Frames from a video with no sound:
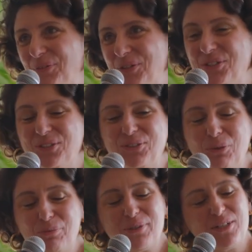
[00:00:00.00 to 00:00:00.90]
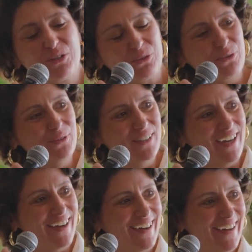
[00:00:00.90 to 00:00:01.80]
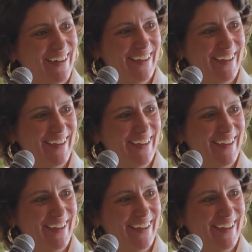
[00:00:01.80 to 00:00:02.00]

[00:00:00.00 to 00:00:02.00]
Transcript: which is completely true. And